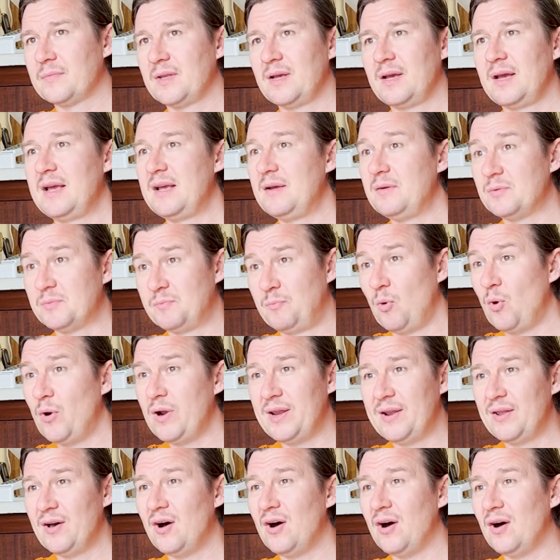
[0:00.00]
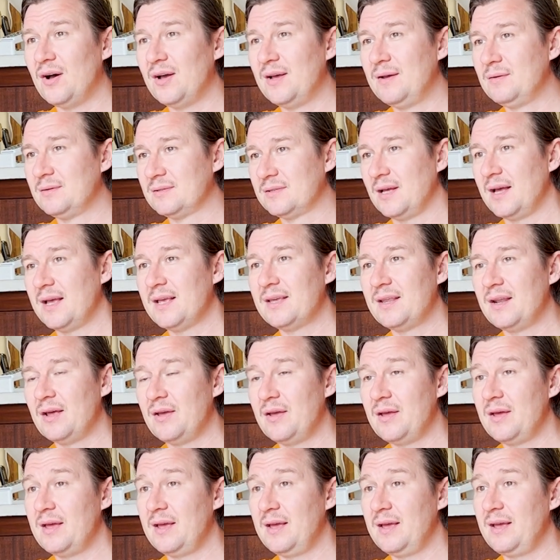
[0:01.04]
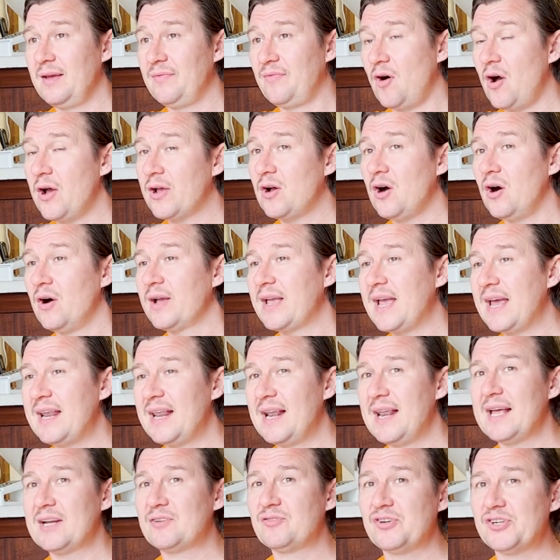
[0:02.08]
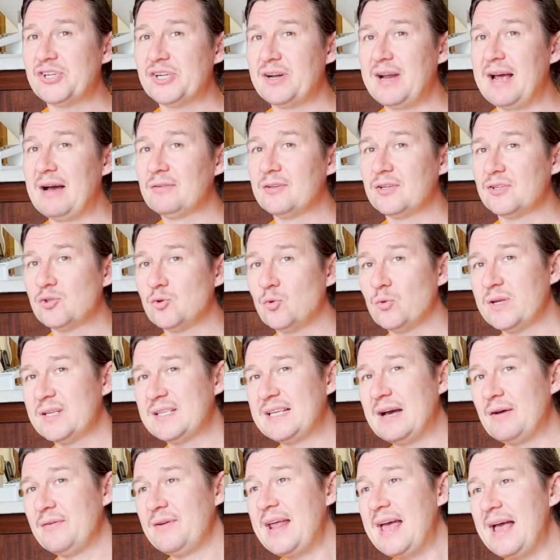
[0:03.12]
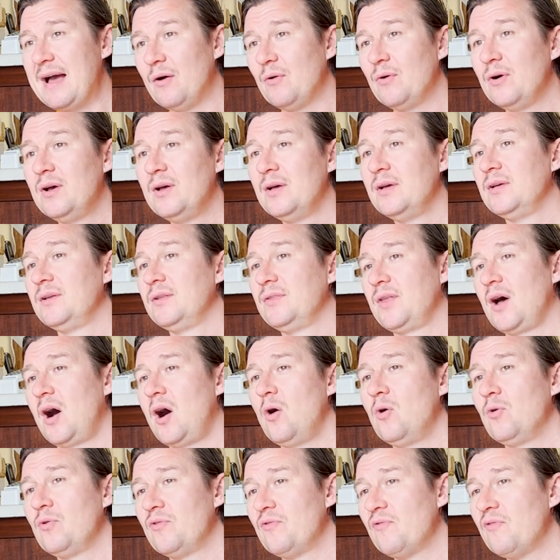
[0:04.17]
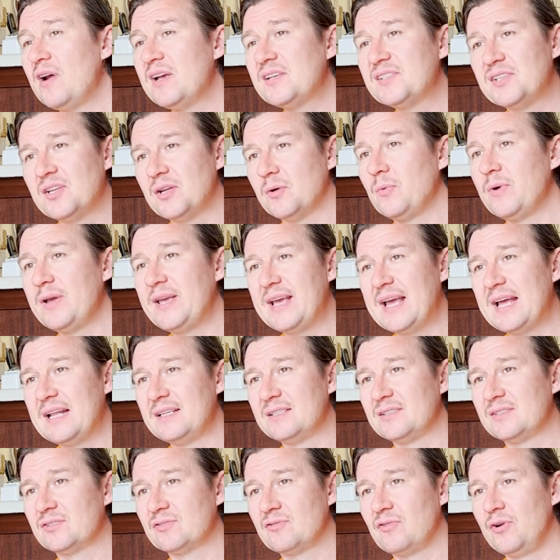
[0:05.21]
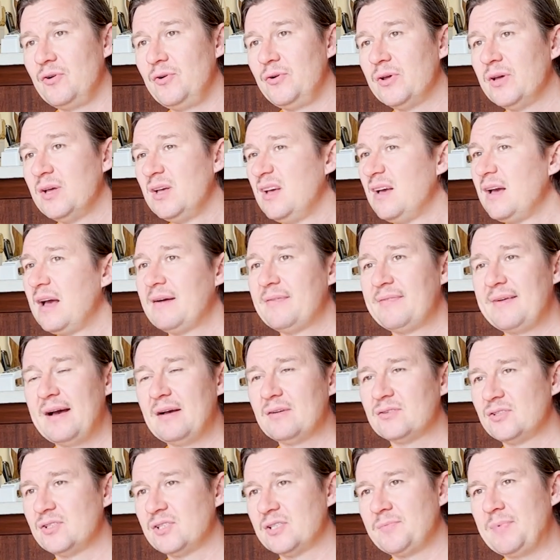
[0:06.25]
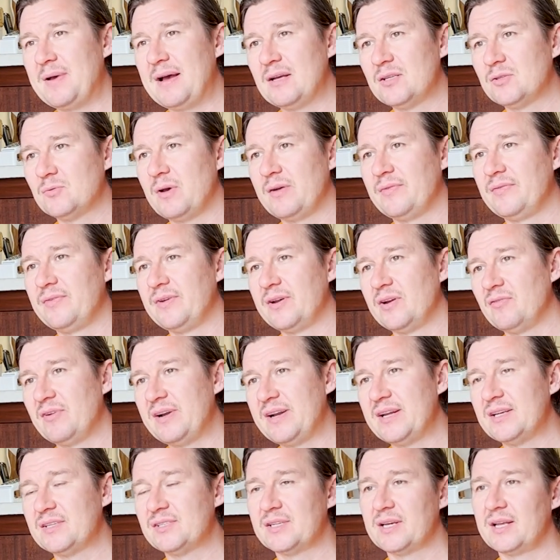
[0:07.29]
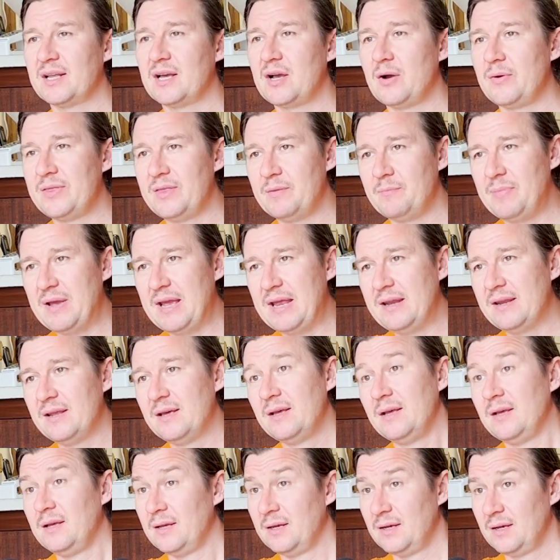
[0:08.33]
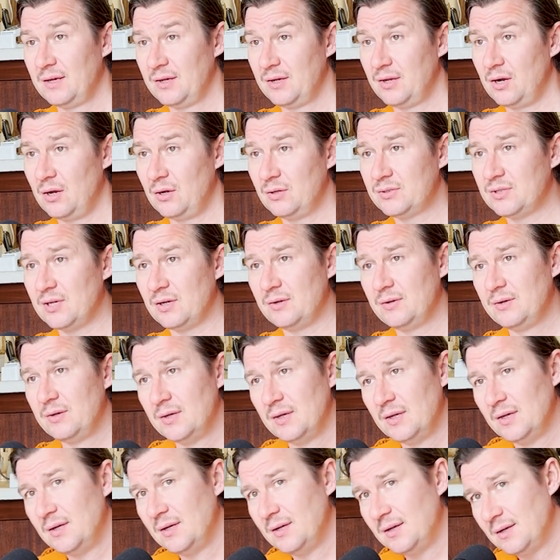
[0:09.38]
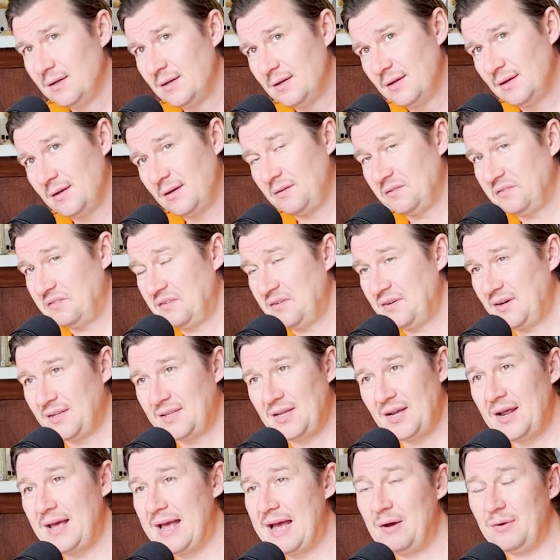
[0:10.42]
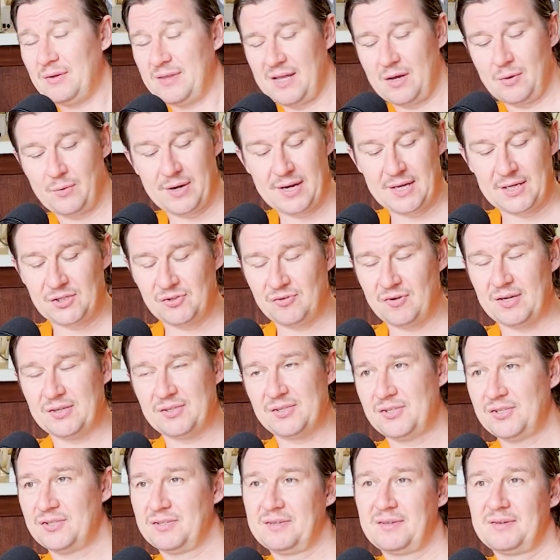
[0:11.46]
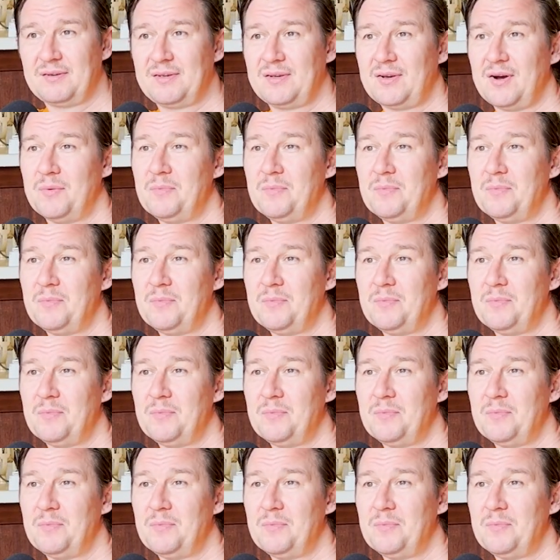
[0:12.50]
It was boiling hot. It was like, if I can't get an electrician out to sort this out now, the rest of the weekend's screwed. Thousands of pounds worth of ingredients are going to go in the bin, So I don't know how I dealt with that stress. I just got on